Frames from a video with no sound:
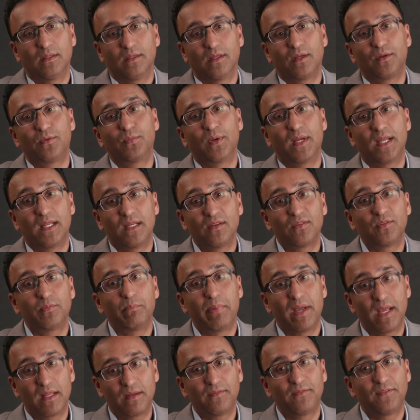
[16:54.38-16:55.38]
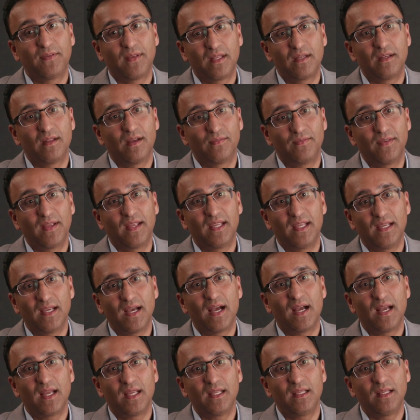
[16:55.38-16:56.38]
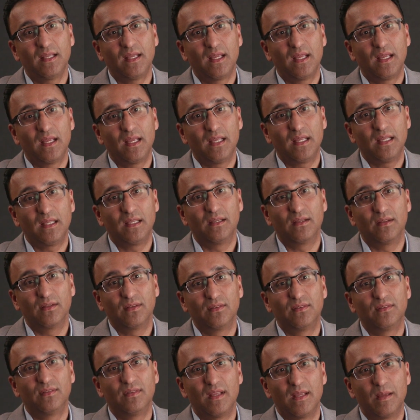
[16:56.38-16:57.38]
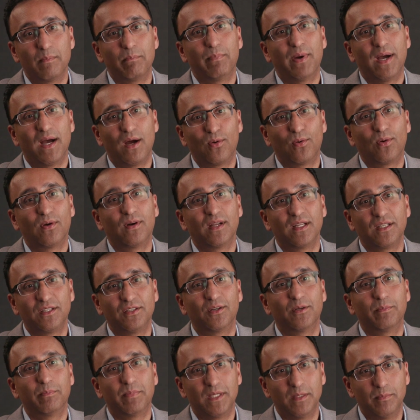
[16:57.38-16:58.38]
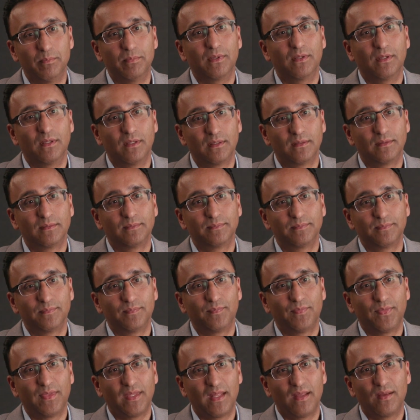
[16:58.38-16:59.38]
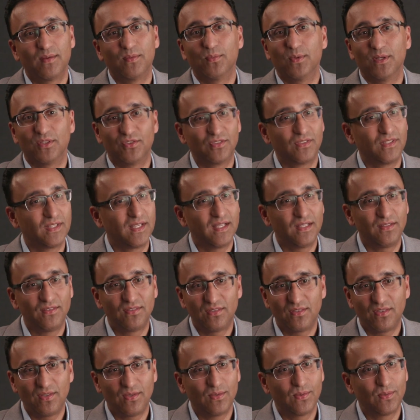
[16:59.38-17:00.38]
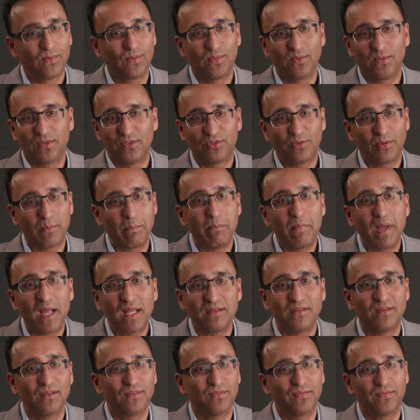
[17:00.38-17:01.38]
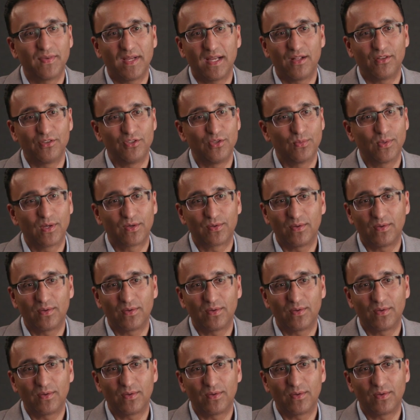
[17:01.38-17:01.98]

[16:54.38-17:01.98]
The greatest benefit of AI is empowering your people which leads to tremendous value